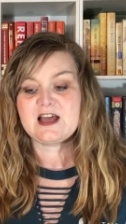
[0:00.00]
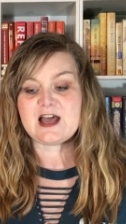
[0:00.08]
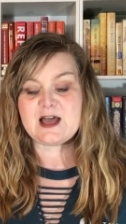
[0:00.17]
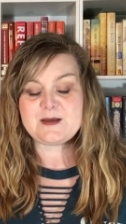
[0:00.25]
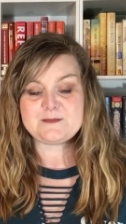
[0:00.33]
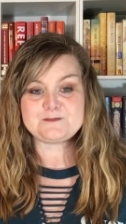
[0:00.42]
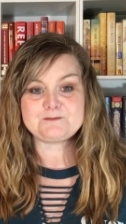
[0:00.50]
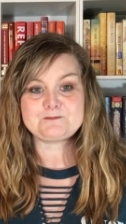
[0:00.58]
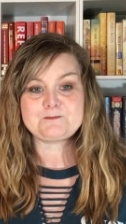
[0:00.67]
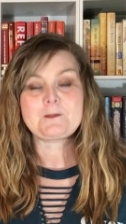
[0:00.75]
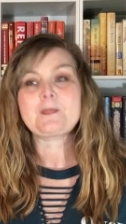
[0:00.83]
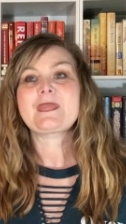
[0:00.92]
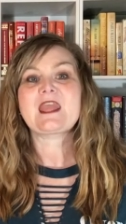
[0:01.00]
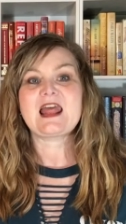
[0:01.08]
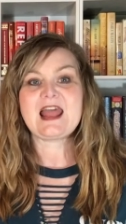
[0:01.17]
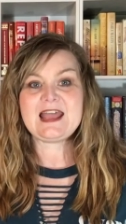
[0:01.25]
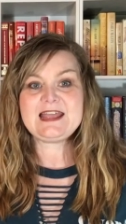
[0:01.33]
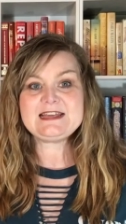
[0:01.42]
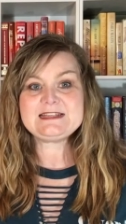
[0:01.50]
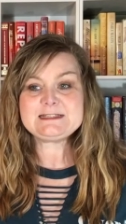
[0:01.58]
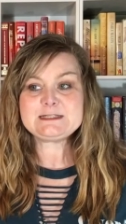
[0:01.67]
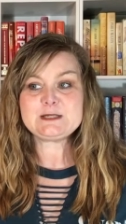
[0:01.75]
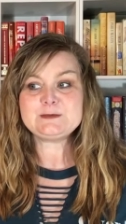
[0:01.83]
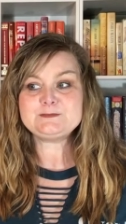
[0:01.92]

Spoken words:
And